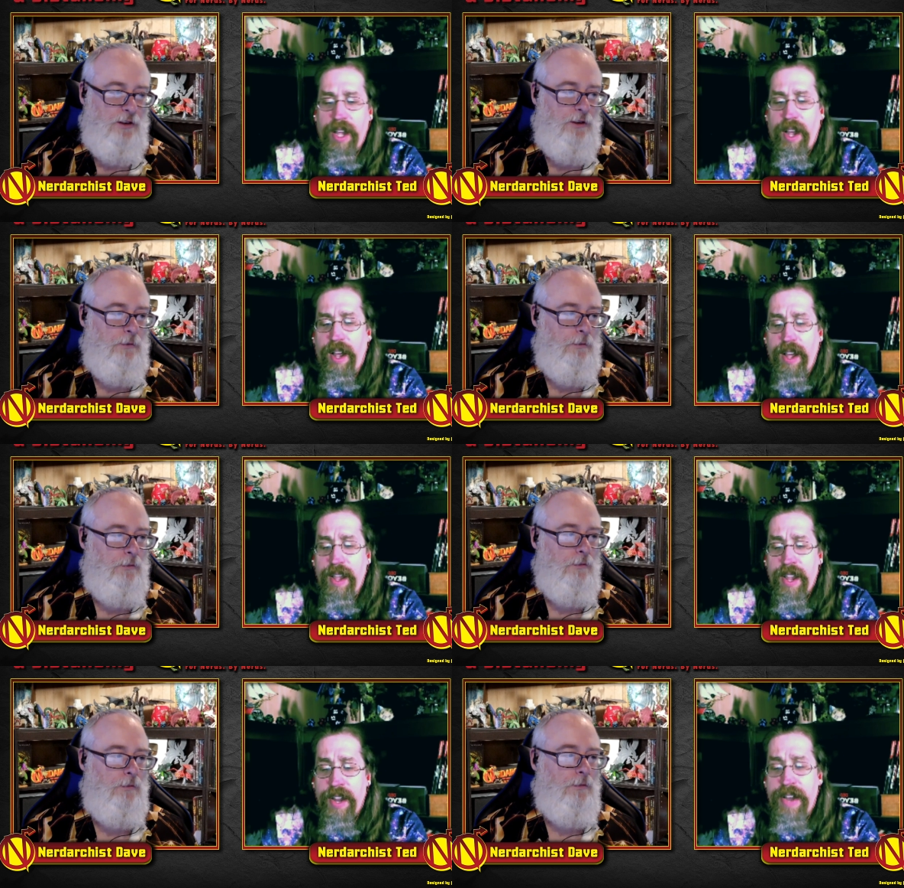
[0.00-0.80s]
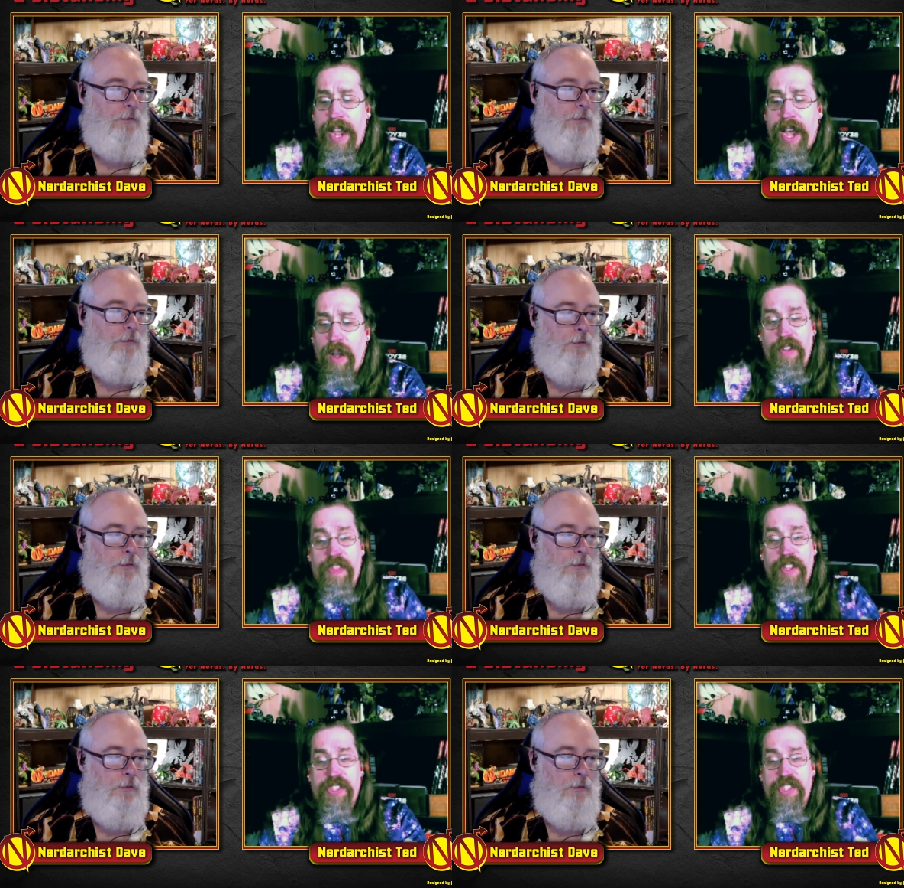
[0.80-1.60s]
Speaker 1: Uh, now,
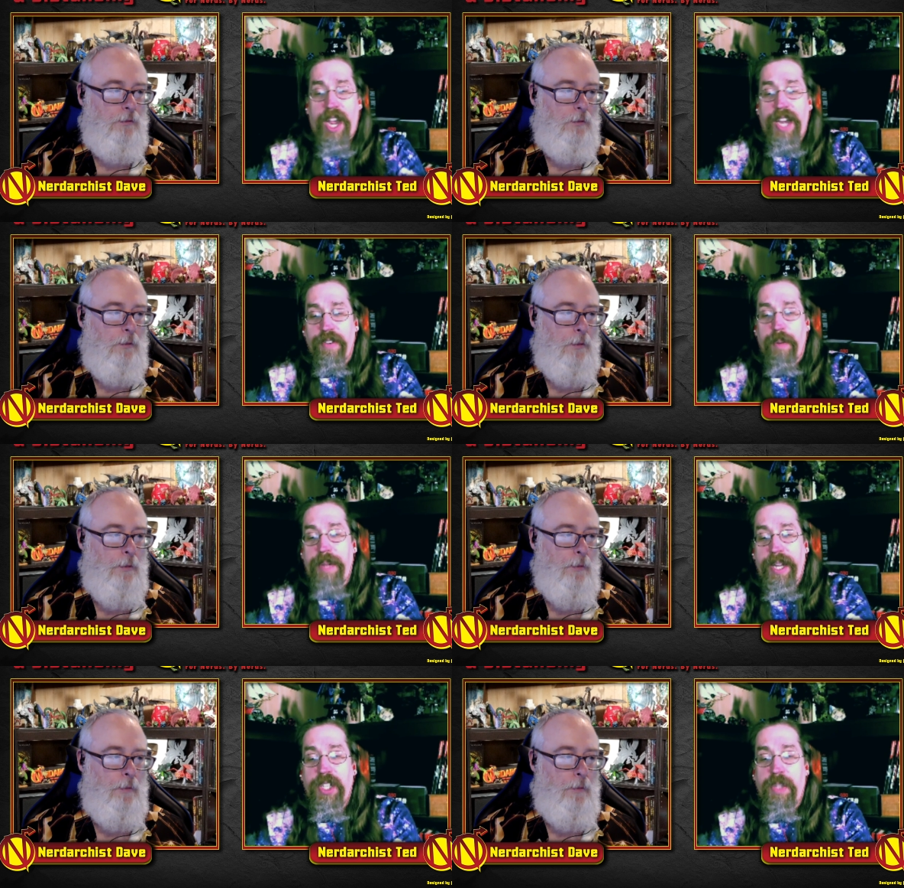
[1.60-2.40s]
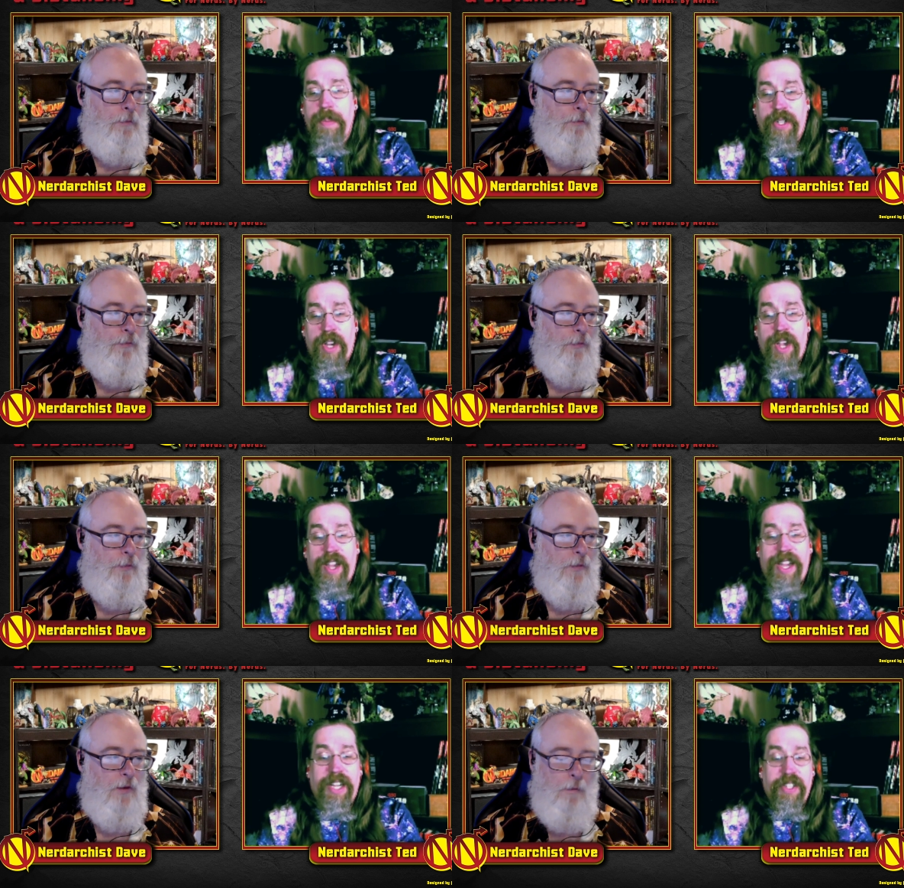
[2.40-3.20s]
the psi replenishment
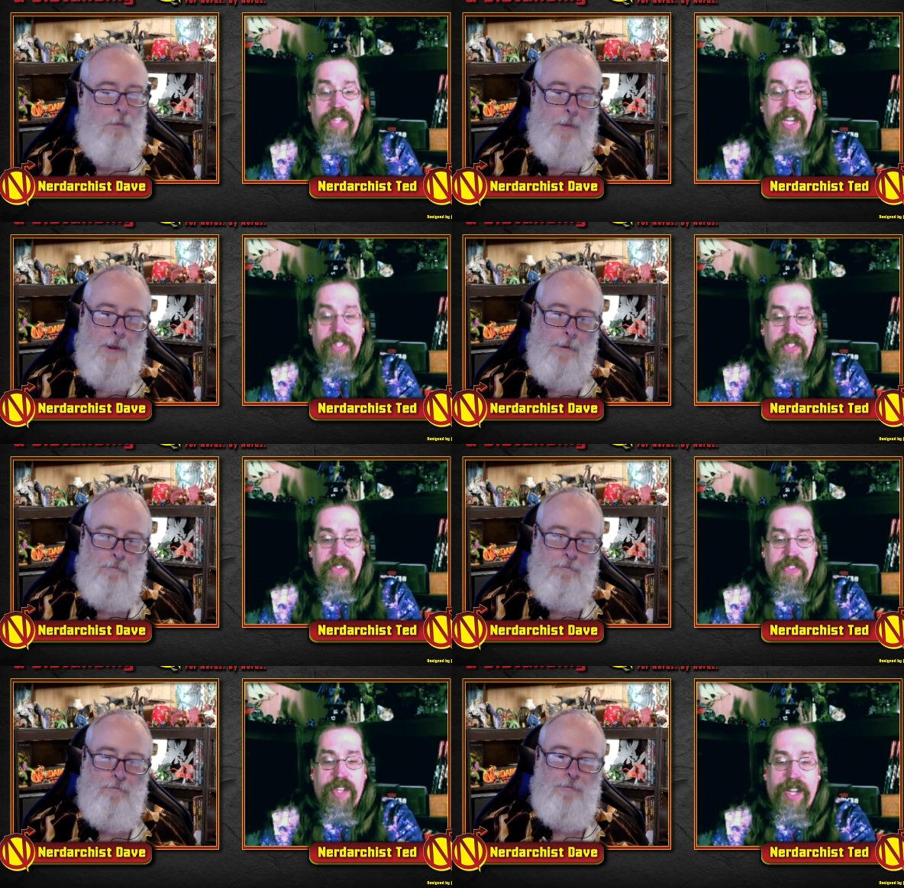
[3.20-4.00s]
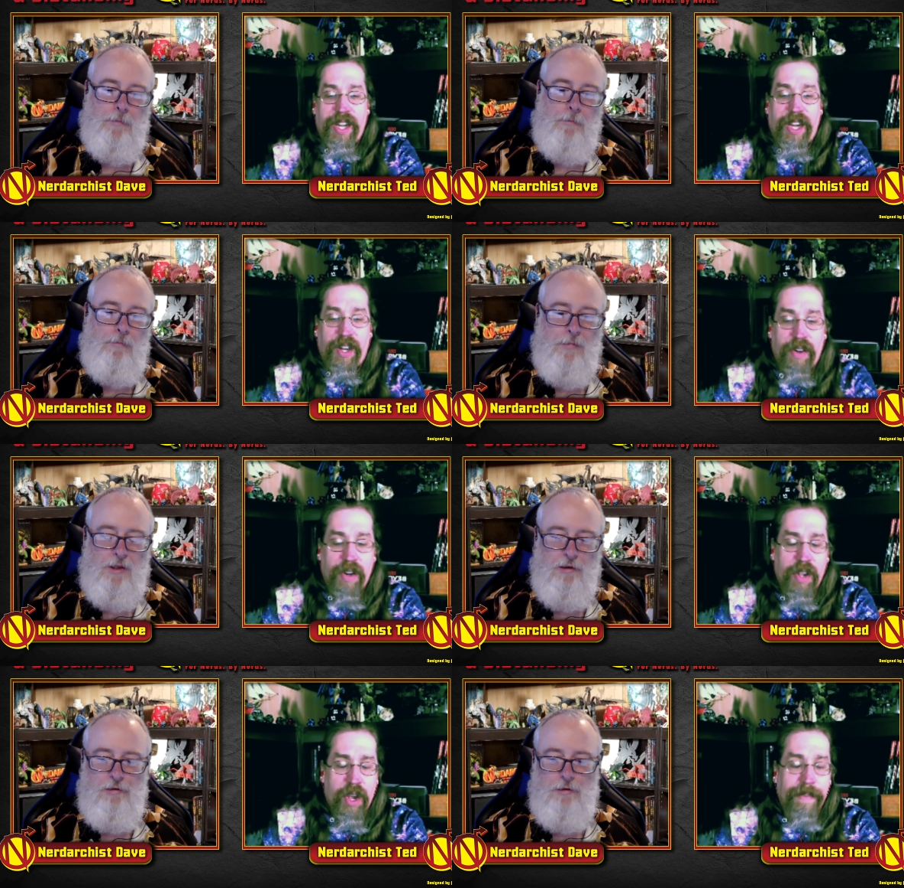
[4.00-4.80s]
exists
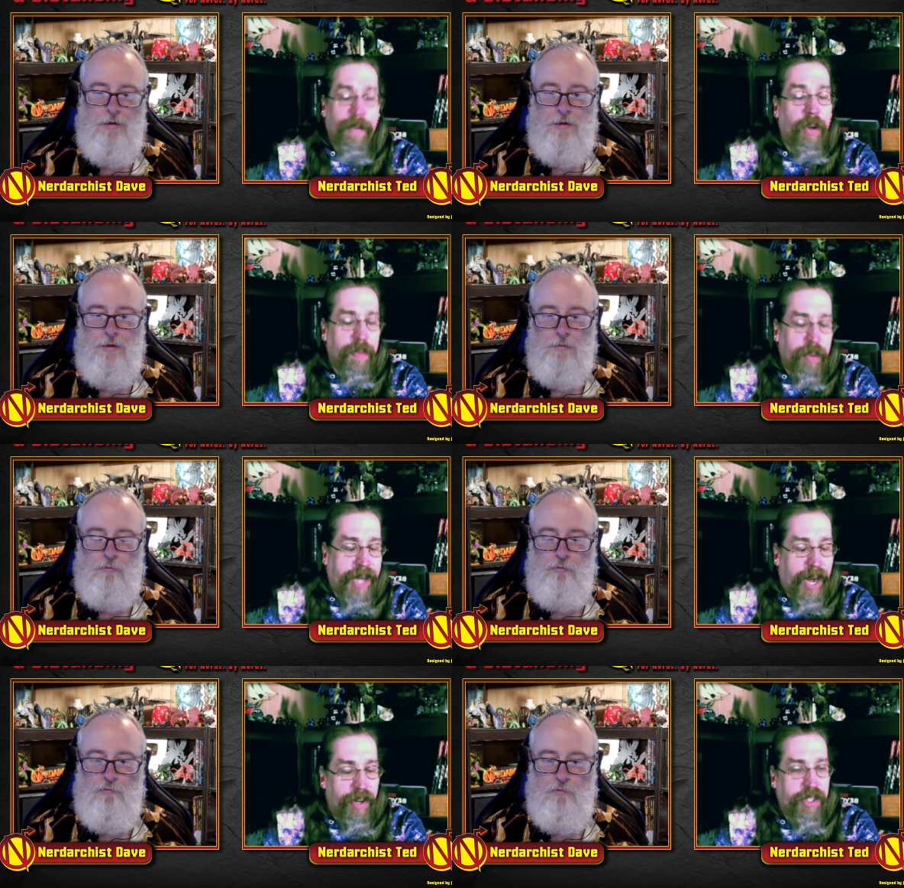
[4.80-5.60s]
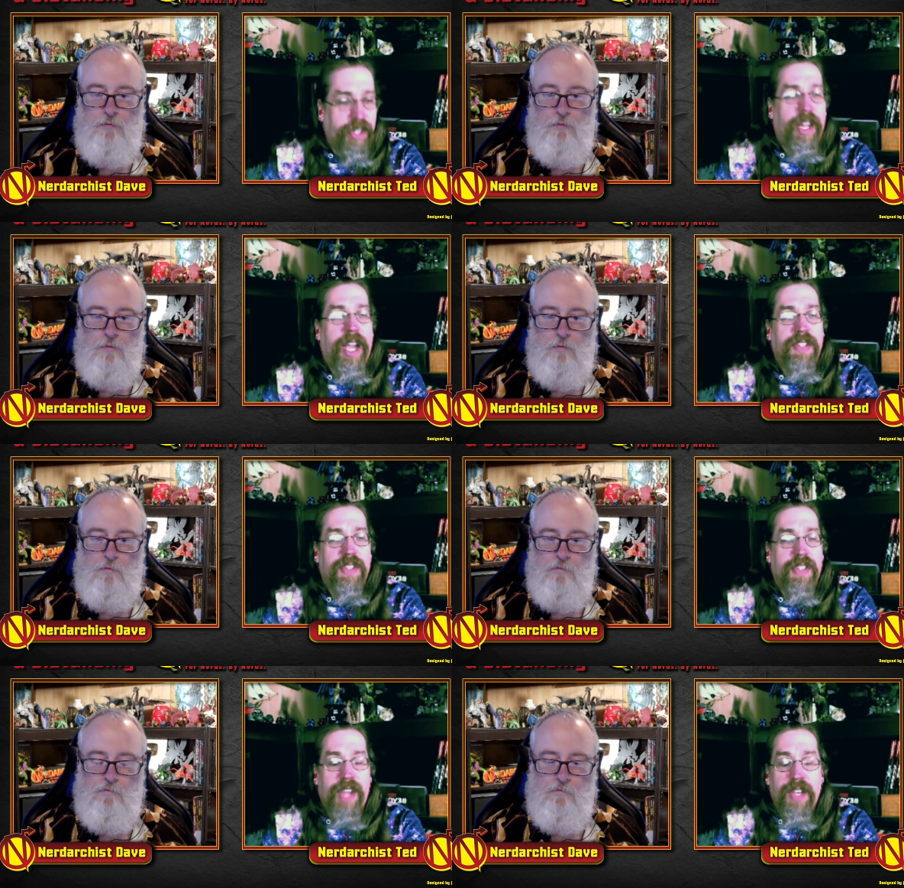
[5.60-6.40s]
in multiple character
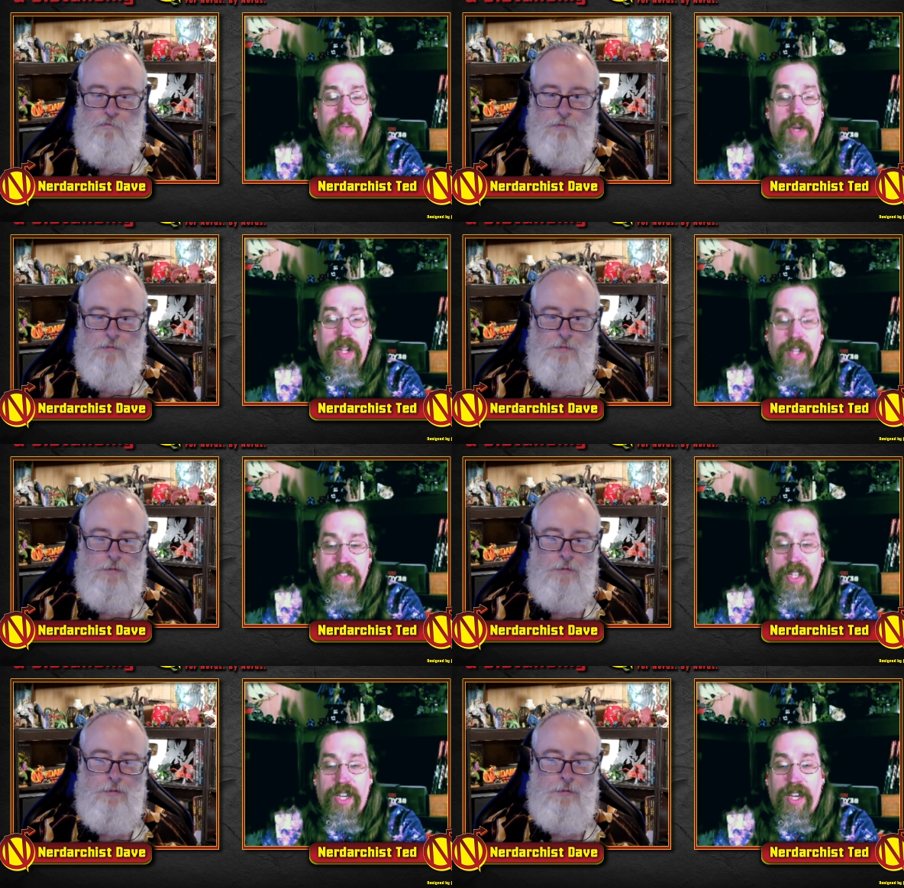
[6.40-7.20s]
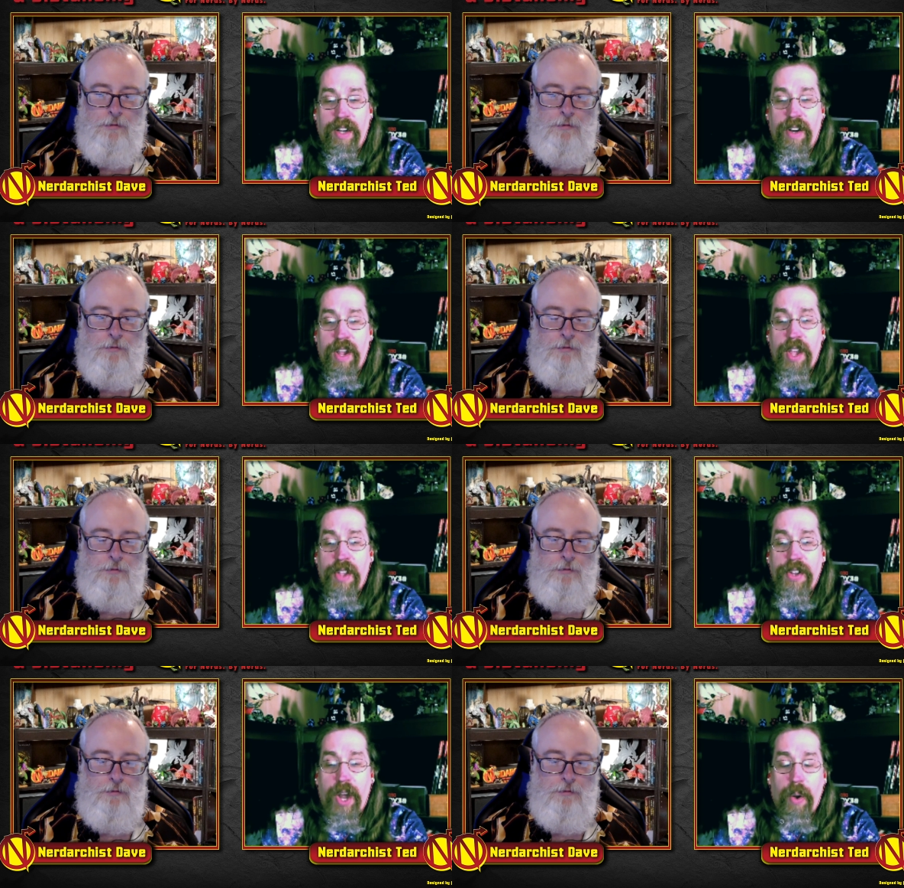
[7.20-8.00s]
classes as well as in
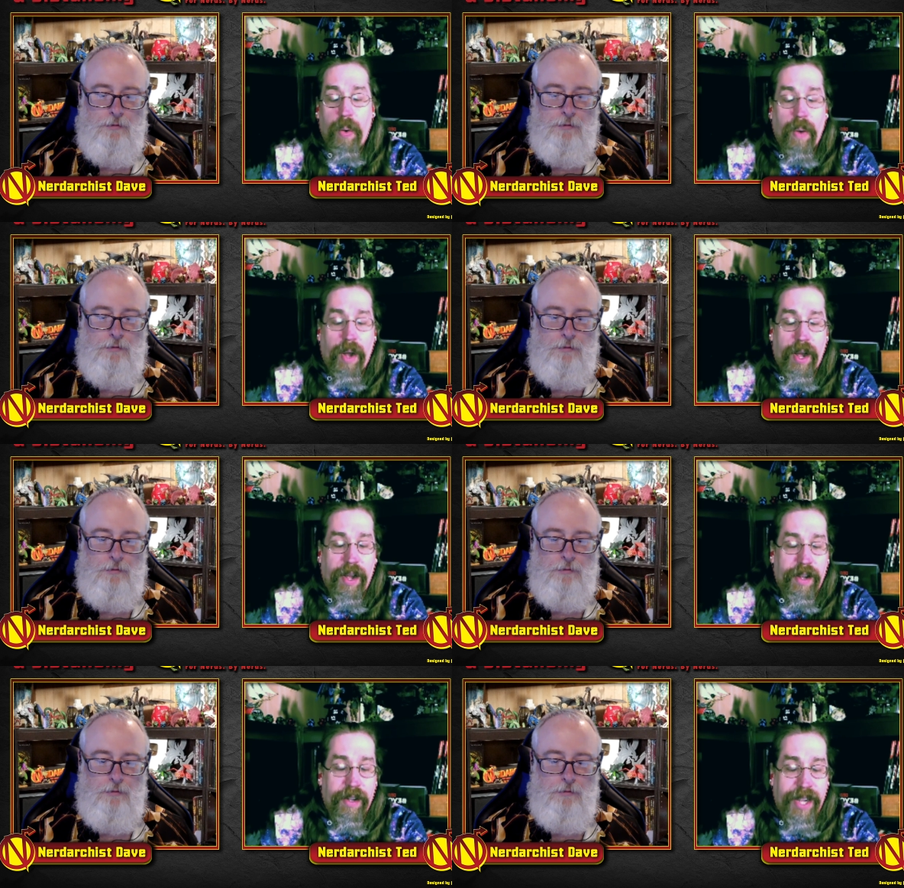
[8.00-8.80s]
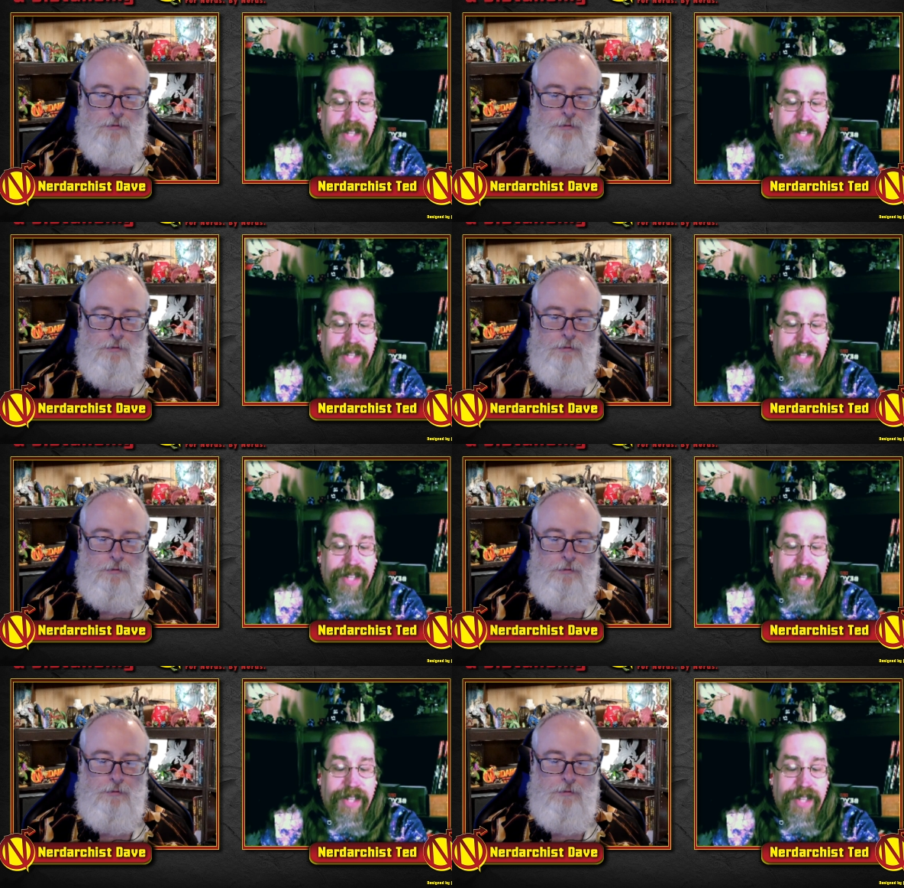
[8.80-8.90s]
you know uh,